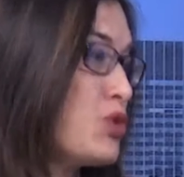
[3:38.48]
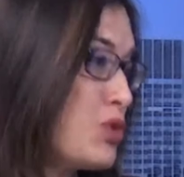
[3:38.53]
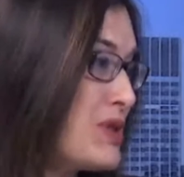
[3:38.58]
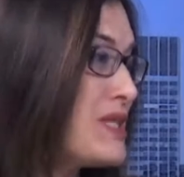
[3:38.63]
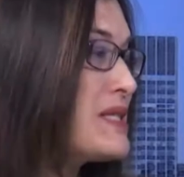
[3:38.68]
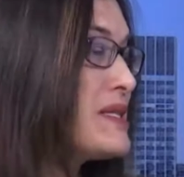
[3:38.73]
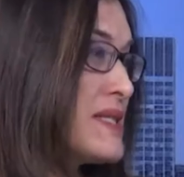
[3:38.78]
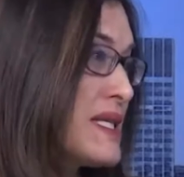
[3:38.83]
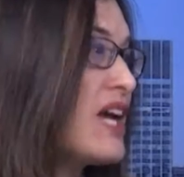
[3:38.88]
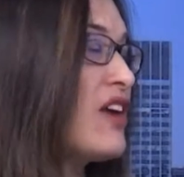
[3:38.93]

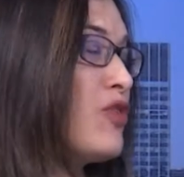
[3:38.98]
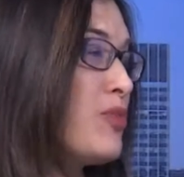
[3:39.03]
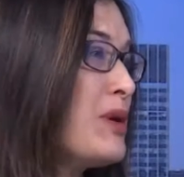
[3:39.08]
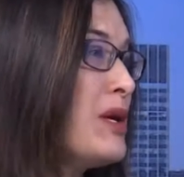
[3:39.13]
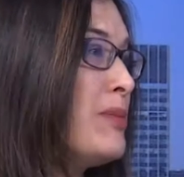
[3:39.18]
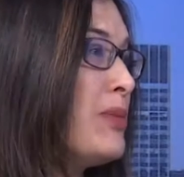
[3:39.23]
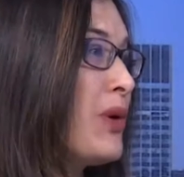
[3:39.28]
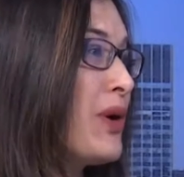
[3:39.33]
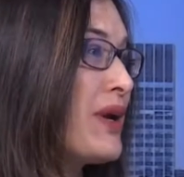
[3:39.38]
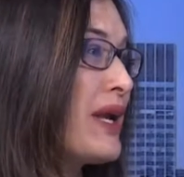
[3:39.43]
through the
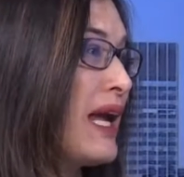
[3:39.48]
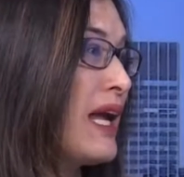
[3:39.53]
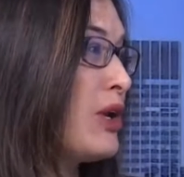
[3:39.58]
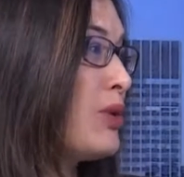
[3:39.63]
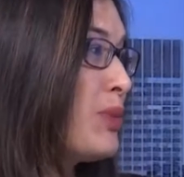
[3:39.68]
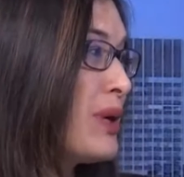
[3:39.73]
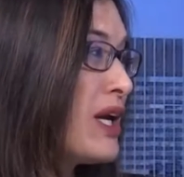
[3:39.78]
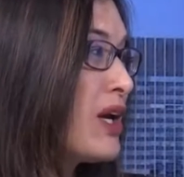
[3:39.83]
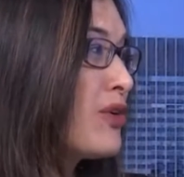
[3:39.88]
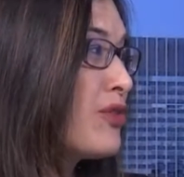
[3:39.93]
CFP Board.
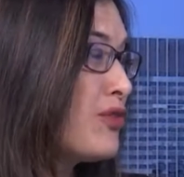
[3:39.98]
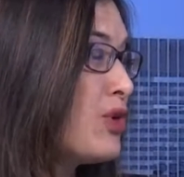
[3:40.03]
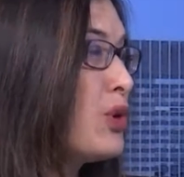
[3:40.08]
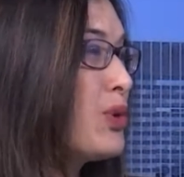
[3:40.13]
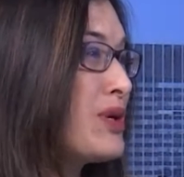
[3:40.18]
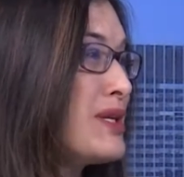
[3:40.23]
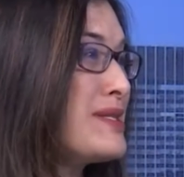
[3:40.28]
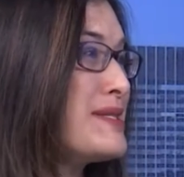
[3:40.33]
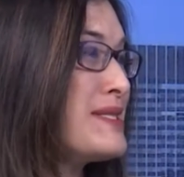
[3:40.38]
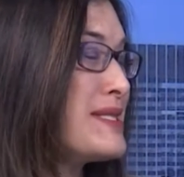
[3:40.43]
And we are
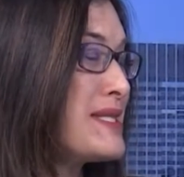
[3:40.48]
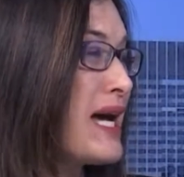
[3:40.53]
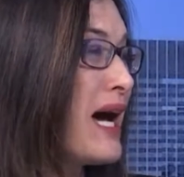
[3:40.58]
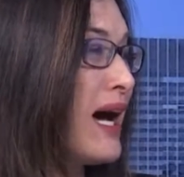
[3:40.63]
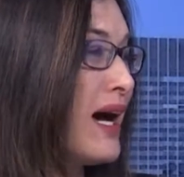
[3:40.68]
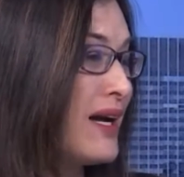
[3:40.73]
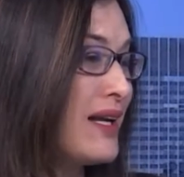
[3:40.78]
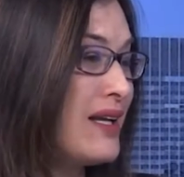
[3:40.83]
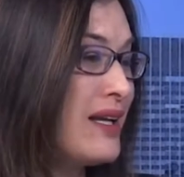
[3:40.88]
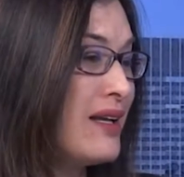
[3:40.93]
focused
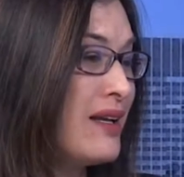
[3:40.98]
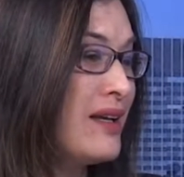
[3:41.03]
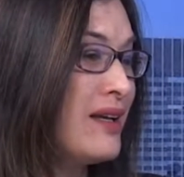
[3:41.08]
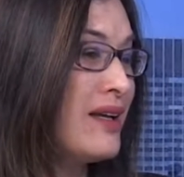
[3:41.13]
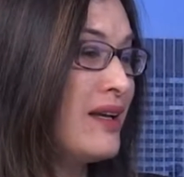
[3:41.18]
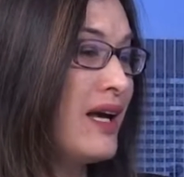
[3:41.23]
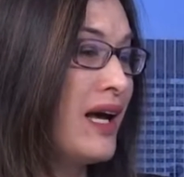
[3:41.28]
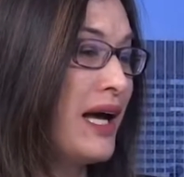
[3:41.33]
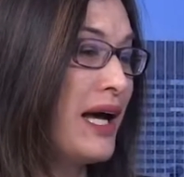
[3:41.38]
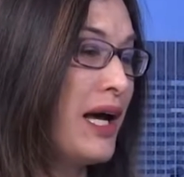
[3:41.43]
on
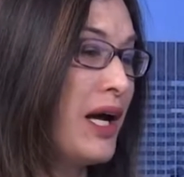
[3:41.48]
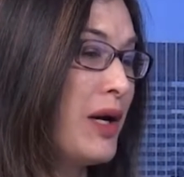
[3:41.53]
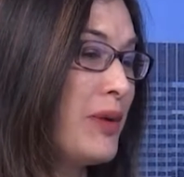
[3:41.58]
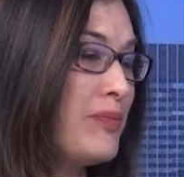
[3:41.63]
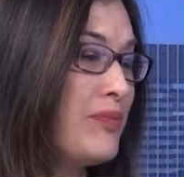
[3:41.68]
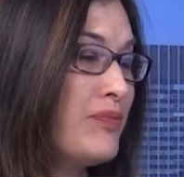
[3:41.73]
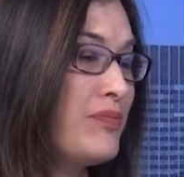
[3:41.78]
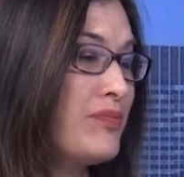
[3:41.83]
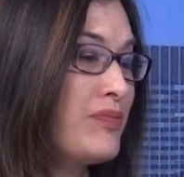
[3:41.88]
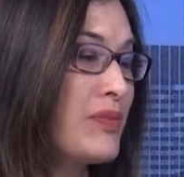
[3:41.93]

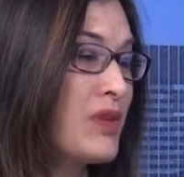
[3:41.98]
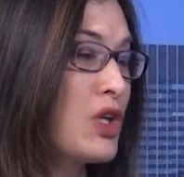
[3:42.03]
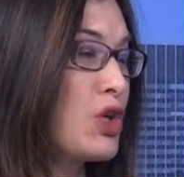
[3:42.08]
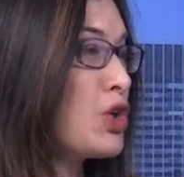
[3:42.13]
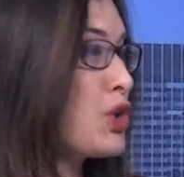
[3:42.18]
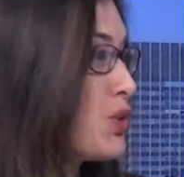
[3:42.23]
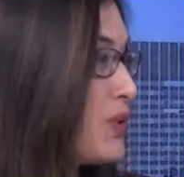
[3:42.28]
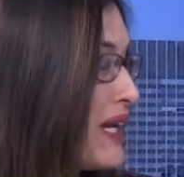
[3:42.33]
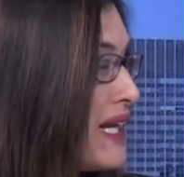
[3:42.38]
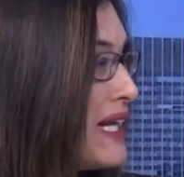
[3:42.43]

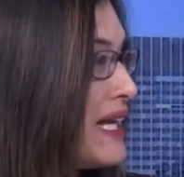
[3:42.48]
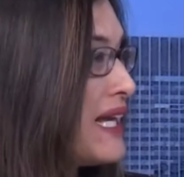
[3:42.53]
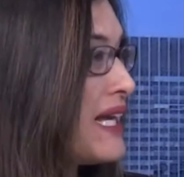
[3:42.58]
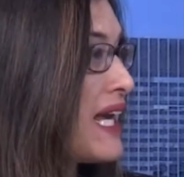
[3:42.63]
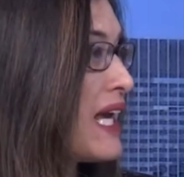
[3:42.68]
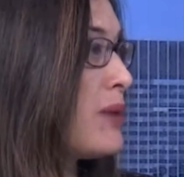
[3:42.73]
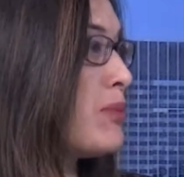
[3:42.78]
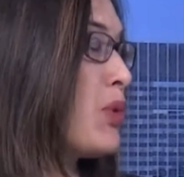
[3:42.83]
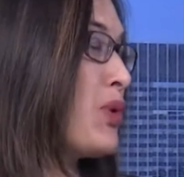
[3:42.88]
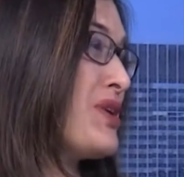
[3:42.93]

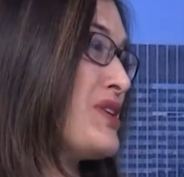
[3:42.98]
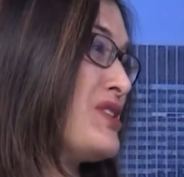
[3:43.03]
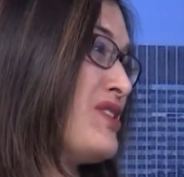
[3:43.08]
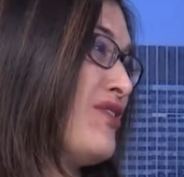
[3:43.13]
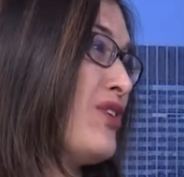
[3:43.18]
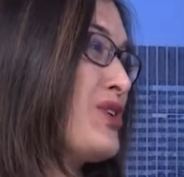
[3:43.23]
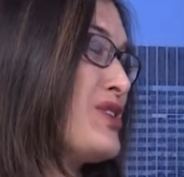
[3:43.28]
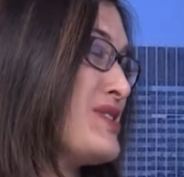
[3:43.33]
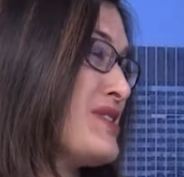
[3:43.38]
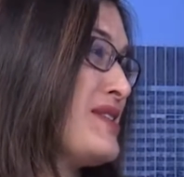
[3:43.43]
creating a more
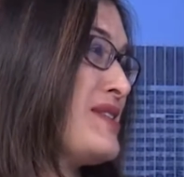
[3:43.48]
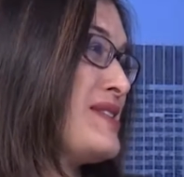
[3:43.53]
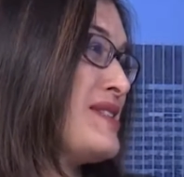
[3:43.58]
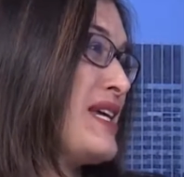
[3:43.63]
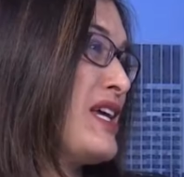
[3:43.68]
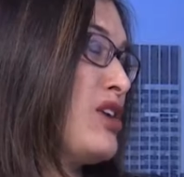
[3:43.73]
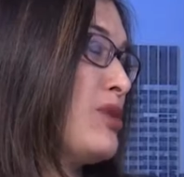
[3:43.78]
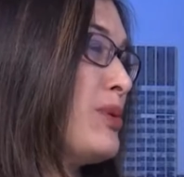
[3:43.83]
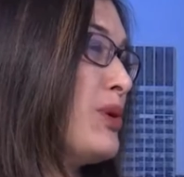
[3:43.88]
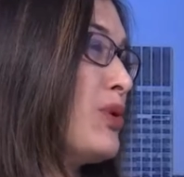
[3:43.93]
diverse,
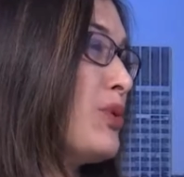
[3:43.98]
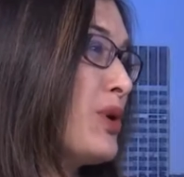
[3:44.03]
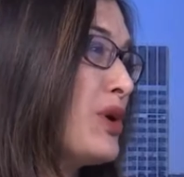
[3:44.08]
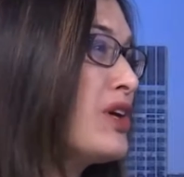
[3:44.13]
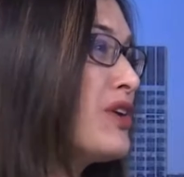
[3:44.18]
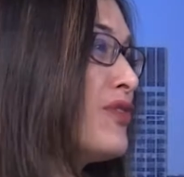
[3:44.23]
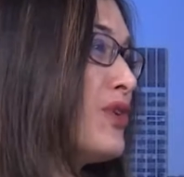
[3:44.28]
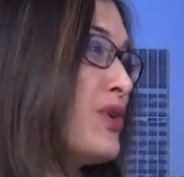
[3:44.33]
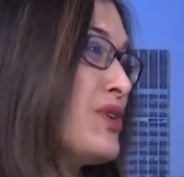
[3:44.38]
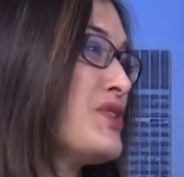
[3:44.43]
sustainable
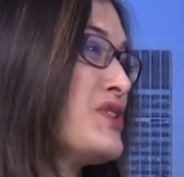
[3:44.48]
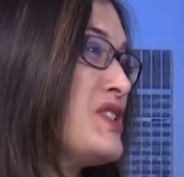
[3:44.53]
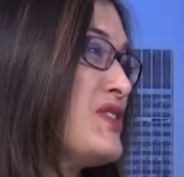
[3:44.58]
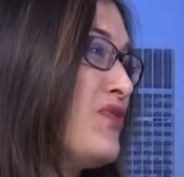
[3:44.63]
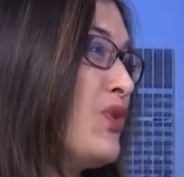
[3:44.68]
workforce